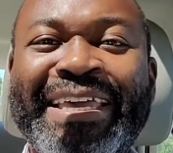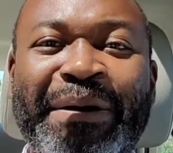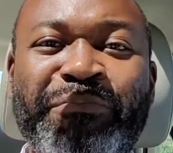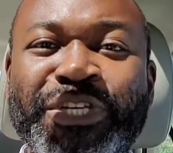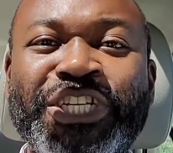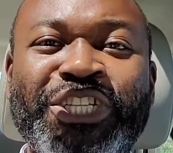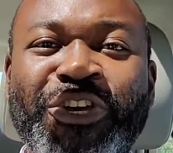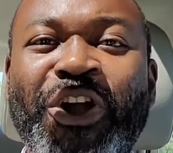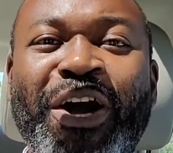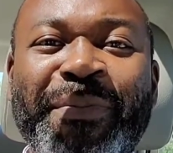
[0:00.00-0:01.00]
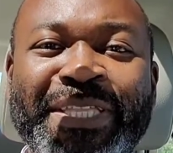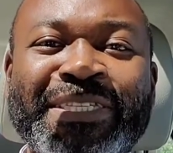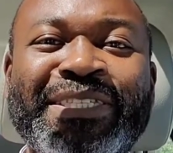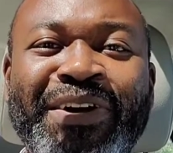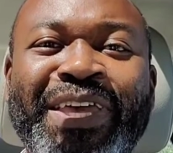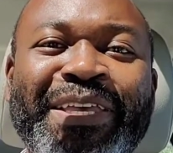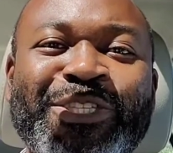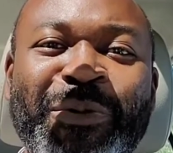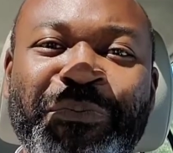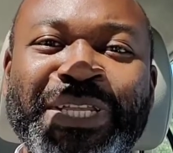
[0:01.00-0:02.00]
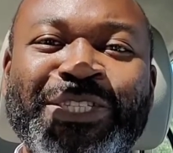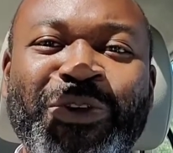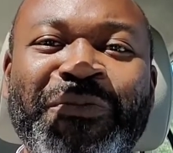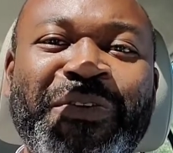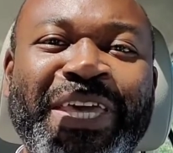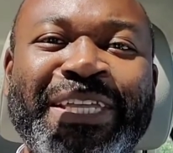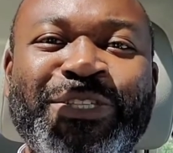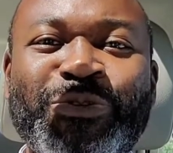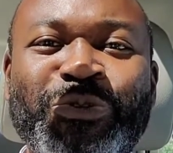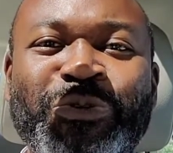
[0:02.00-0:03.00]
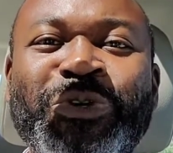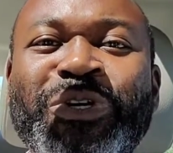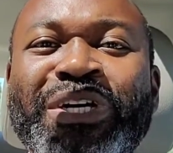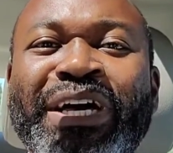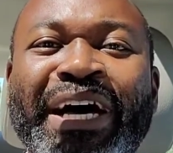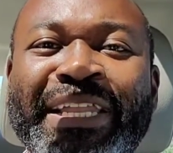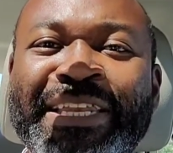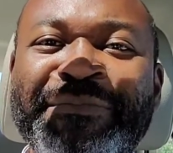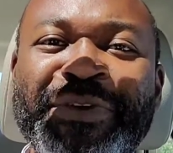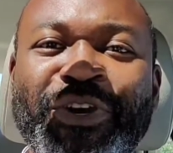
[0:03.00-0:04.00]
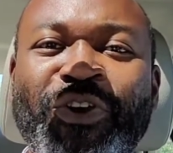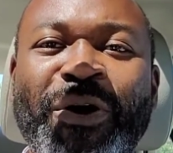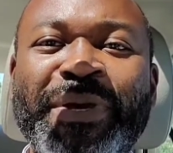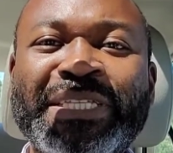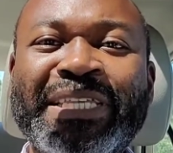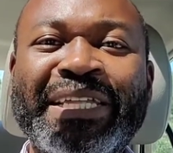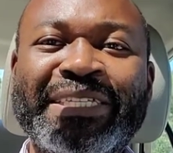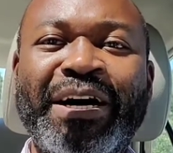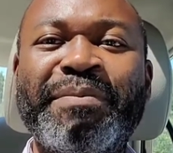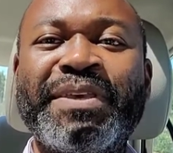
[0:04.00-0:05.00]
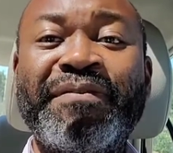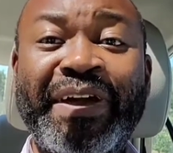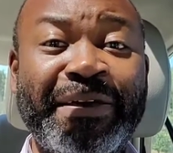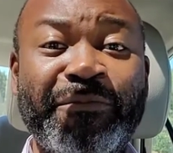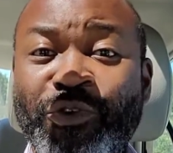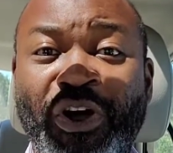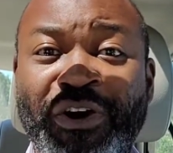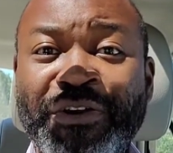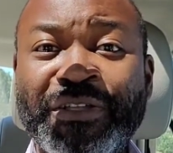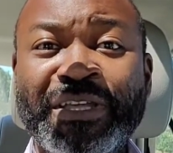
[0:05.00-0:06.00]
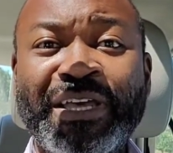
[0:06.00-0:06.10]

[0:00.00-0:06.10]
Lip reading: I appreciate your comments, okay? So please don't forget to leave me your comments and tell me if I am wrong